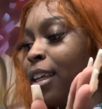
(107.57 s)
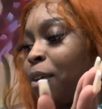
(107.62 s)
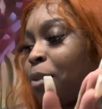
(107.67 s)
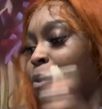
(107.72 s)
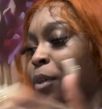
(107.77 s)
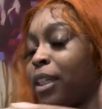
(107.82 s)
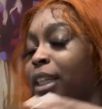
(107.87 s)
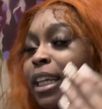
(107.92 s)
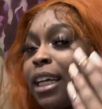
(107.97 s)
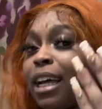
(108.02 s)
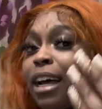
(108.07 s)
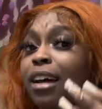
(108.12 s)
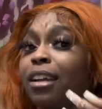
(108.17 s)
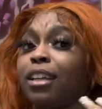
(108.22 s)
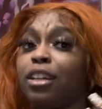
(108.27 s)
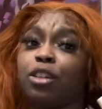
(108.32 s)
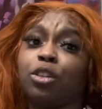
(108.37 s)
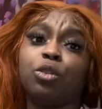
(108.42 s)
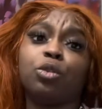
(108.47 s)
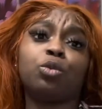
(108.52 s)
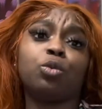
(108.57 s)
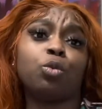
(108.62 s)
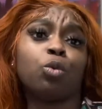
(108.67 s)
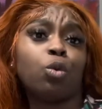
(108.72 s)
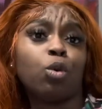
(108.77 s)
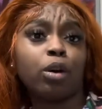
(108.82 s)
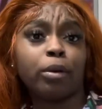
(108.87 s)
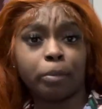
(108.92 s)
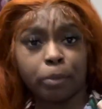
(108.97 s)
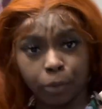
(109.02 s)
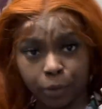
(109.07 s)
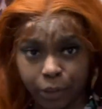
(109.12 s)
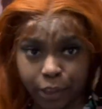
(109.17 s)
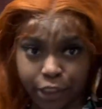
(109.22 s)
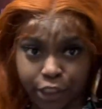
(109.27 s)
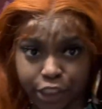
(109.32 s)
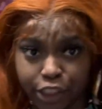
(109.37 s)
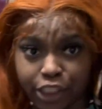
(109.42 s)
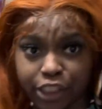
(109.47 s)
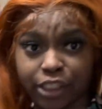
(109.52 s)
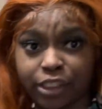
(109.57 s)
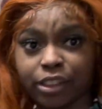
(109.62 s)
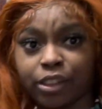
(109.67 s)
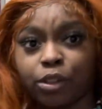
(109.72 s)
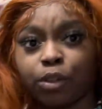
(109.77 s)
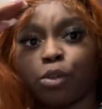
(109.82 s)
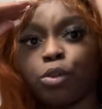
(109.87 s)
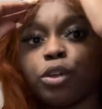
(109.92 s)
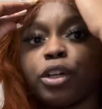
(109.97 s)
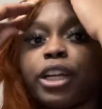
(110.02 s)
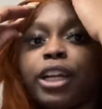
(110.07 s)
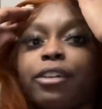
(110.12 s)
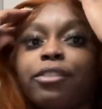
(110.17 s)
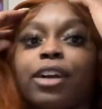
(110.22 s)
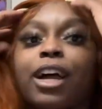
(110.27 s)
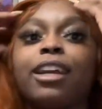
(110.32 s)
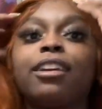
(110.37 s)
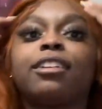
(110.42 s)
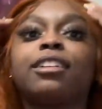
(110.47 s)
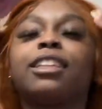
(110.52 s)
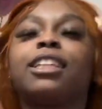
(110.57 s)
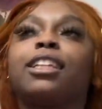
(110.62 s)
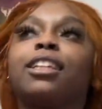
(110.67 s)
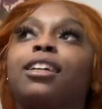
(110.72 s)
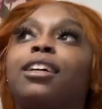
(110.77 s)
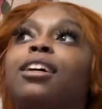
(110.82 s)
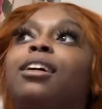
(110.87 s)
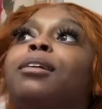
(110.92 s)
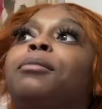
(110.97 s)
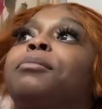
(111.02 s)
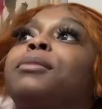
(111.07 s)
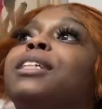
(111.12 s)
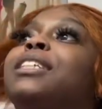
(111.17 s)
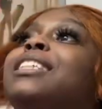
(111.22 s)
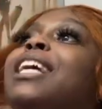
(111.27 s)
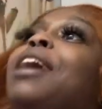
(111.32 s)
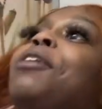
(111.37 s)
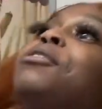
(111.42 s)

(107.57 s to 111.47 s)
well, they call it lukewarm Christian or whatever. I looked it up because I